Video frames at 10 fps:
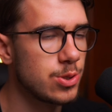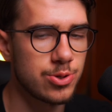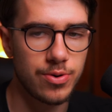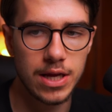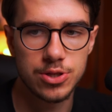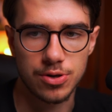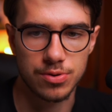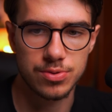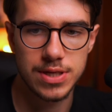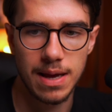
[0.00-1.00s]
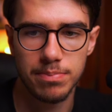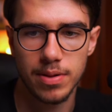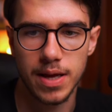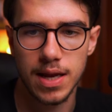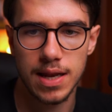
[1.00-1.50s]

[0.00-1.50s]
trade journal template.